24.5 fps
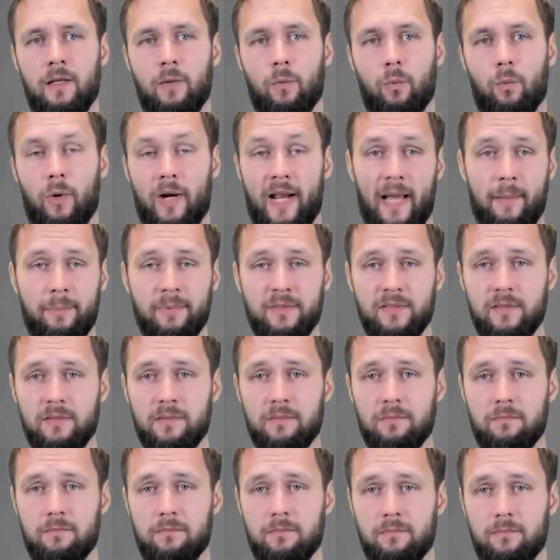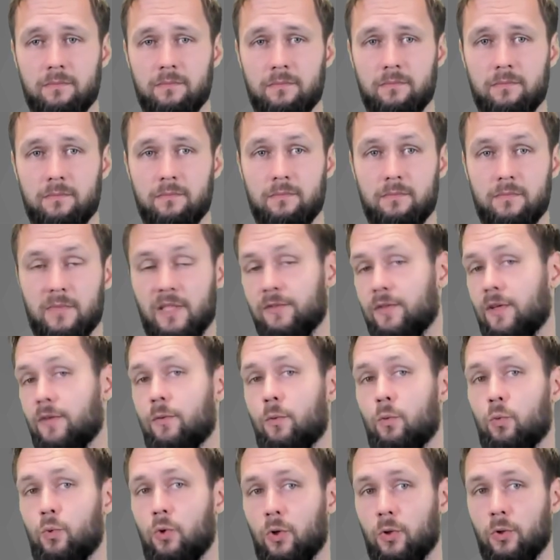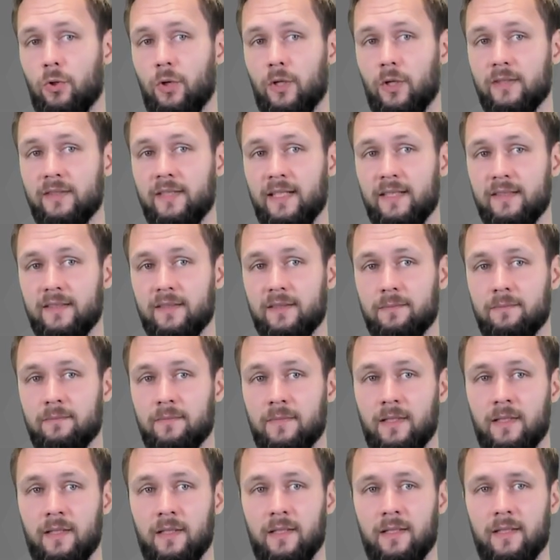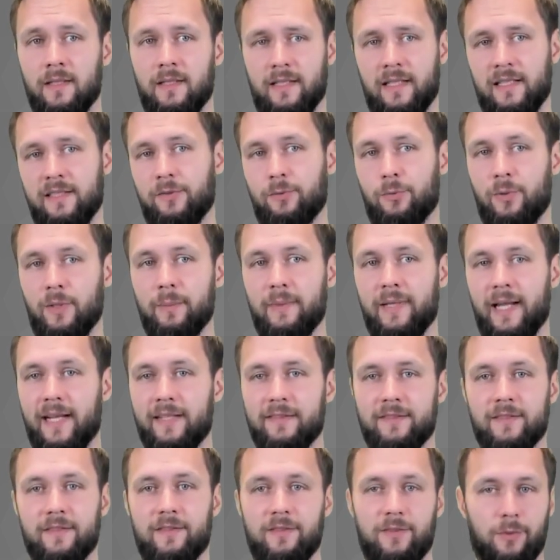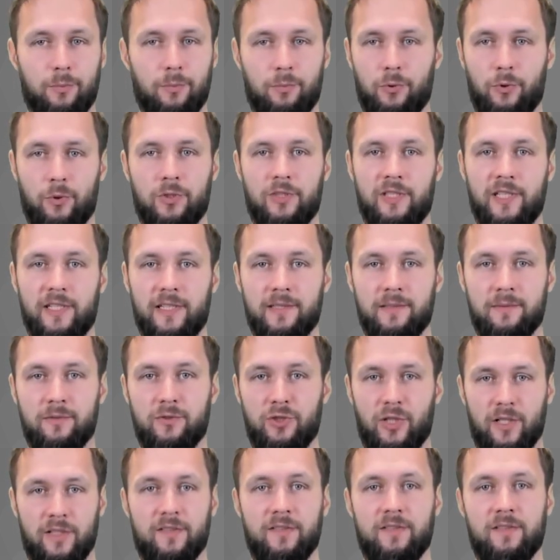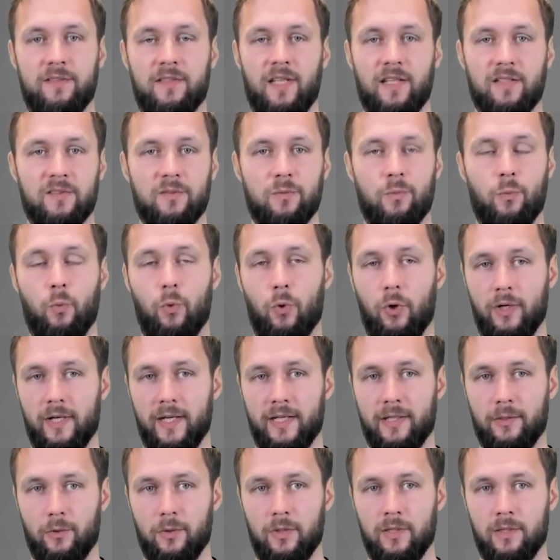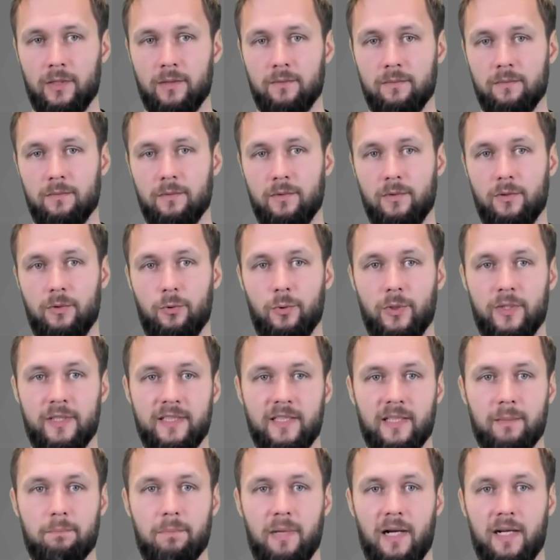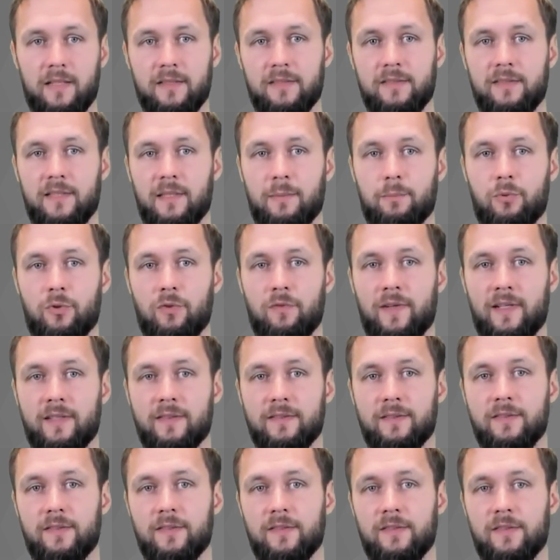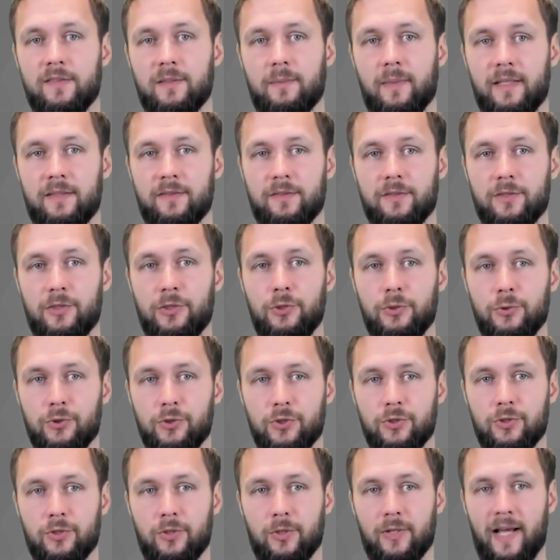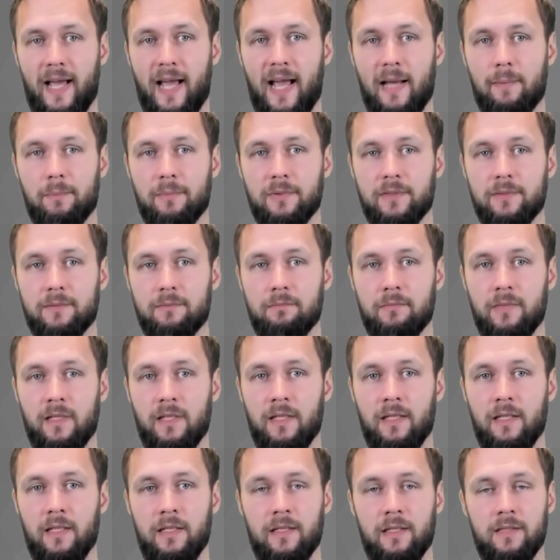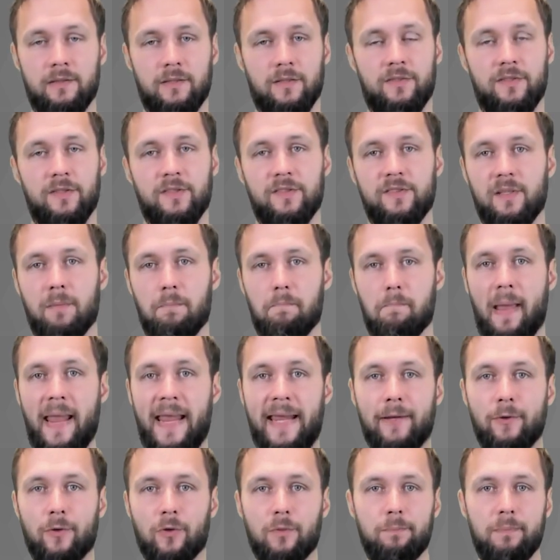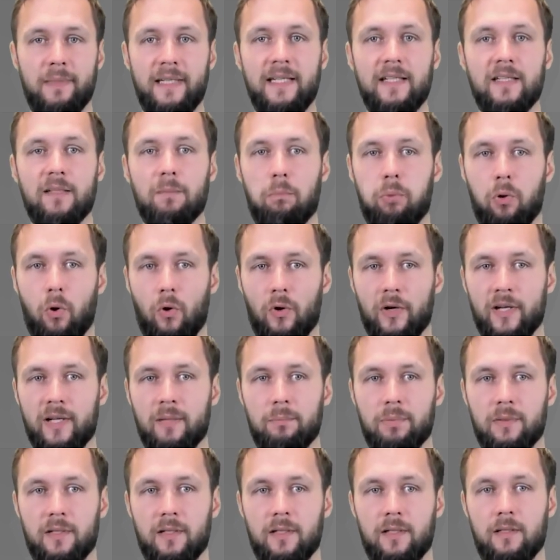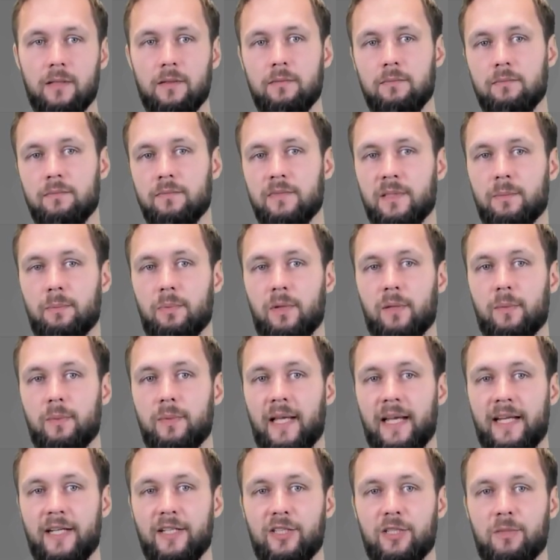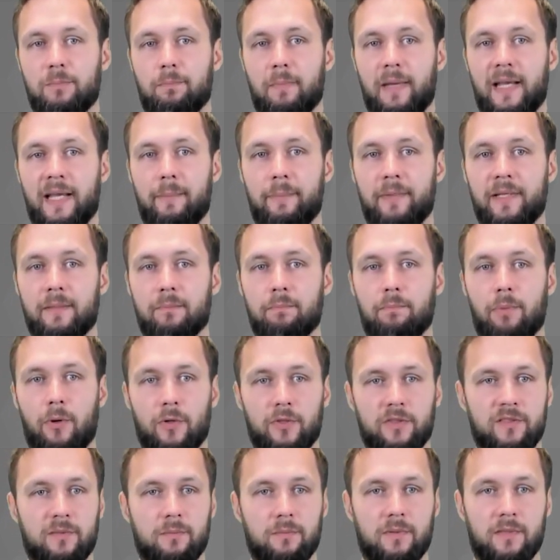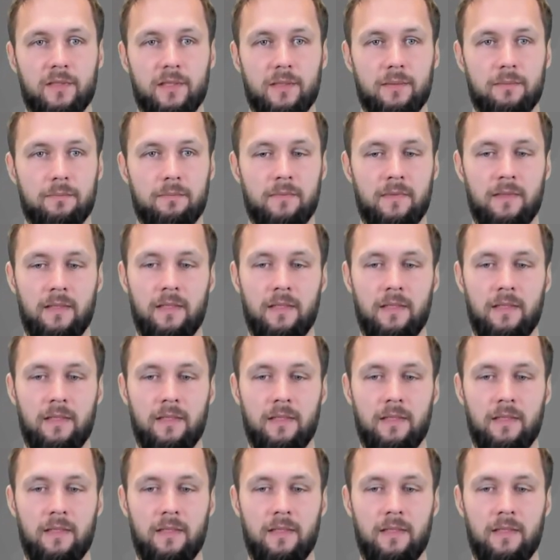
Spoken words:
What happens if you have a wrong context? In extreme cases, your project just doesn't work at all. Critical bugs that prevent system execution could happen. The system may not be deployable. The implementation may be impossible.